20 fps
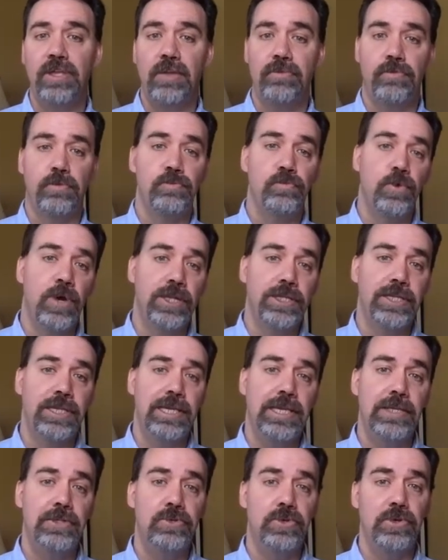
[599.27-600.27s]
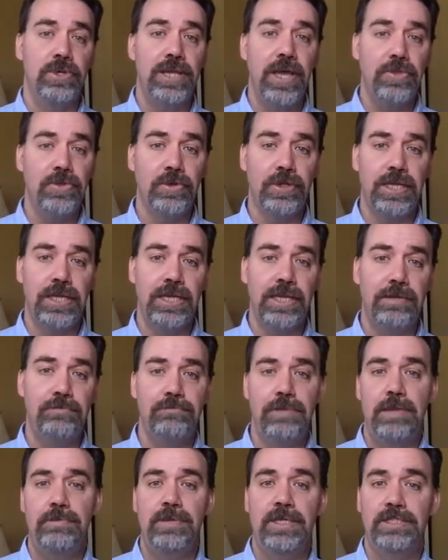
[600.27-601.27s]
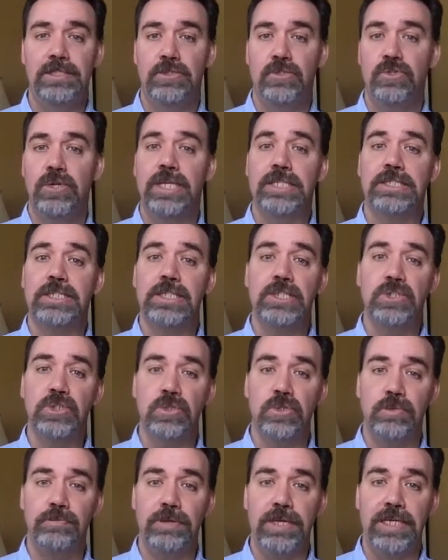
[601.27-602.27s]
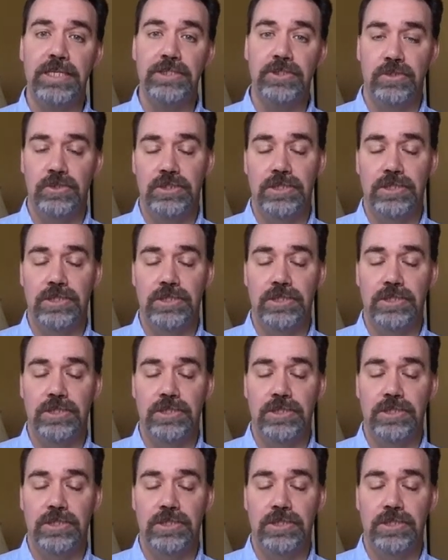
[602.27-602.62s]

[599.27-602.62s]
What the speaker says: get from one key to another key, maybe it's a transitional piece or